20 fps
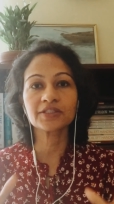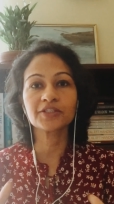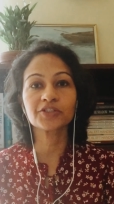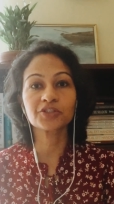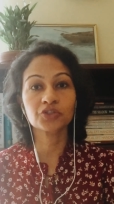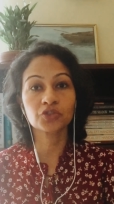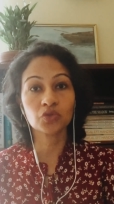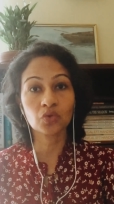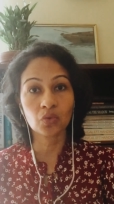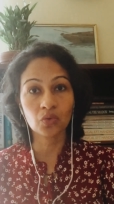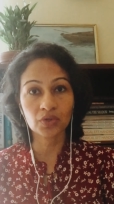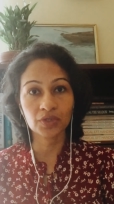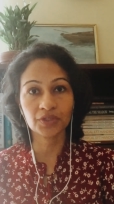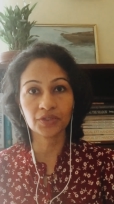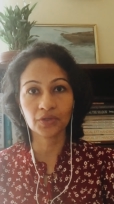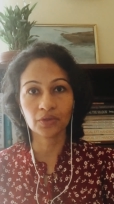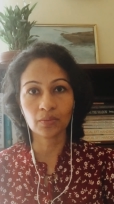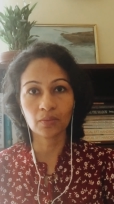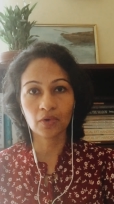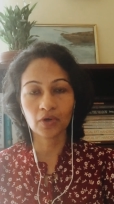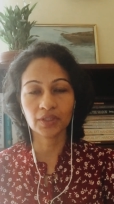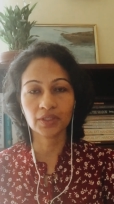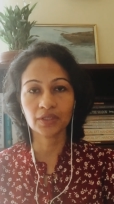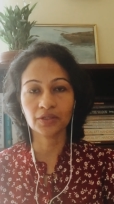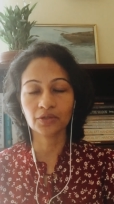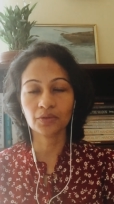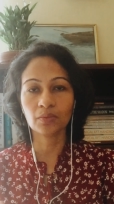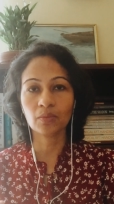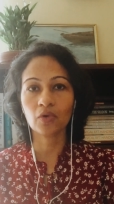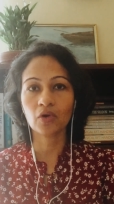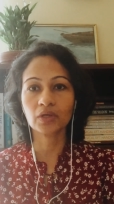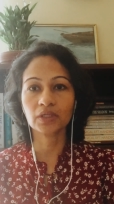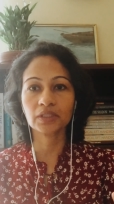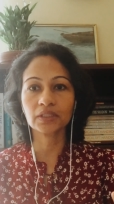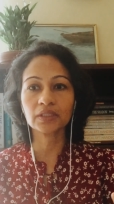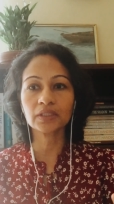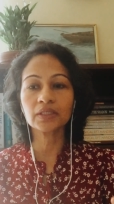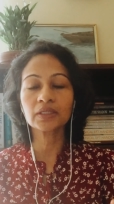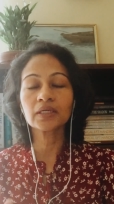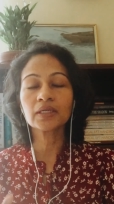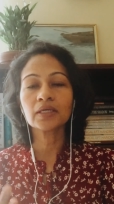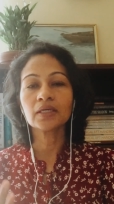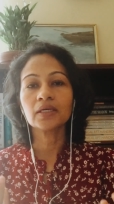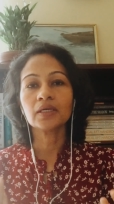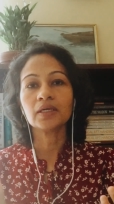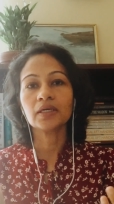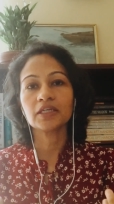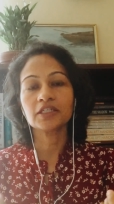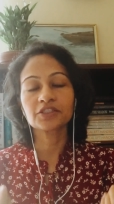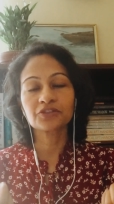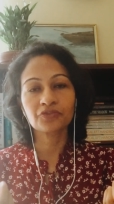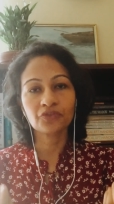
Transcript: is stored in your body, and your body is